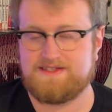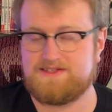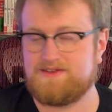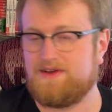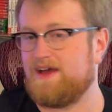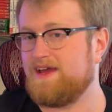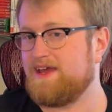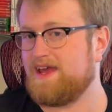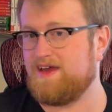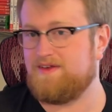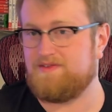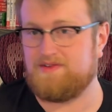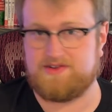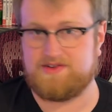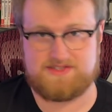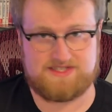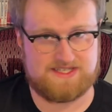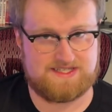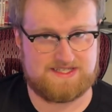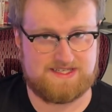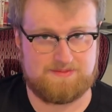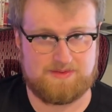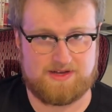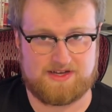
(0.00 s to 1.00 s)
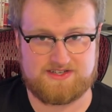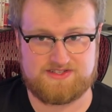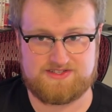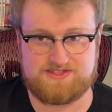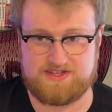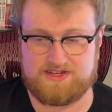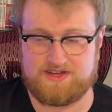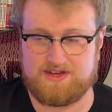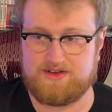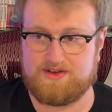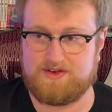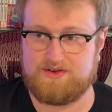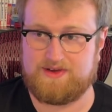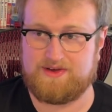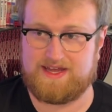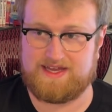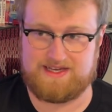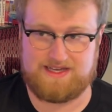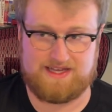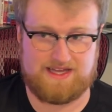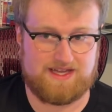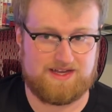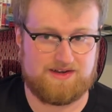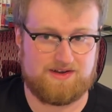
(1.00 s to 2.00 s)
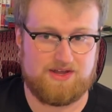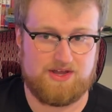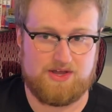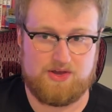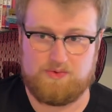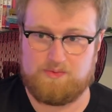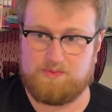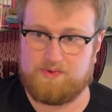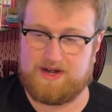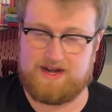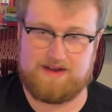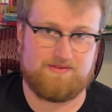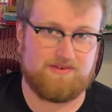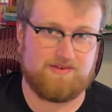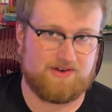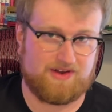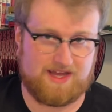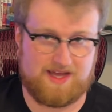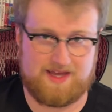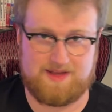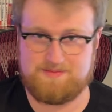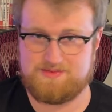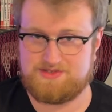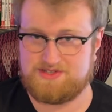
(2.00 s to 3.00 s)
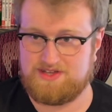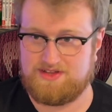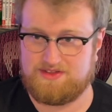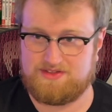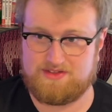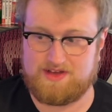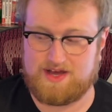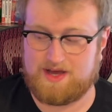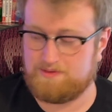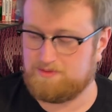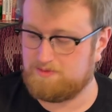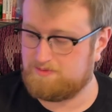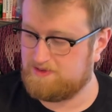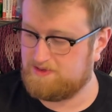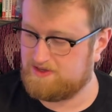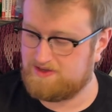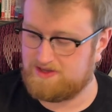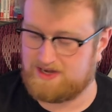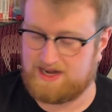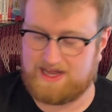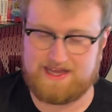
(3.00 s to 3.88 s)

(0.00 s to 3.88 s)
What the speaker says: So I gave her $60 to go and get whatever game she thought would be good.